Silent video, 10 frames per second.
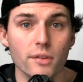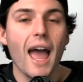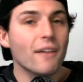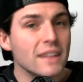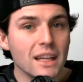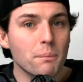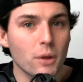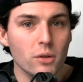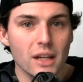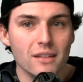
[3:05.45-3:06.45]
Having the
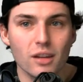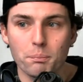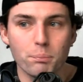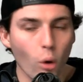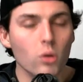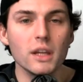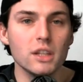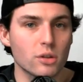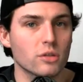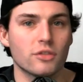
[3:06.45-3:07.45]
ability to bully
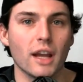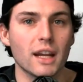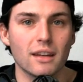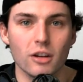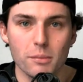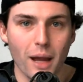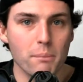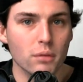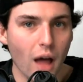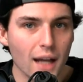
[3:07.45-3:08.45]
your secondary by
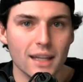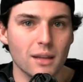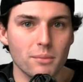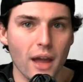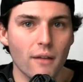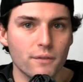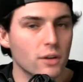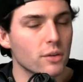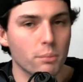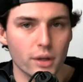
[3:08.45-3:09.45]
blocking them
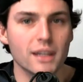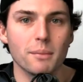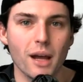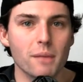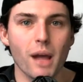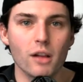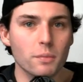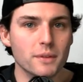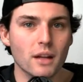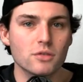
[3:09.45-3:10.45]
downfield and bringing them out of bounds
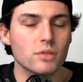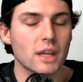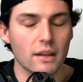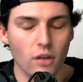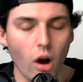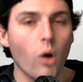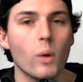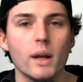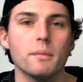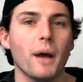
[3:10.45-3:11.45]
potentially is
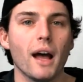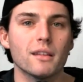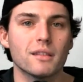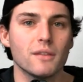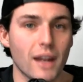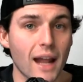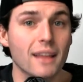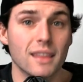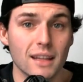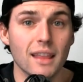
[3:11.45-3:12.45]
always a positive, and I
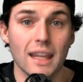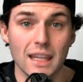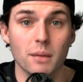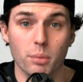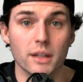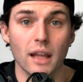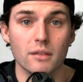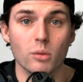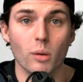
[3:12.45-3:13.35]
think that he can bring that to them.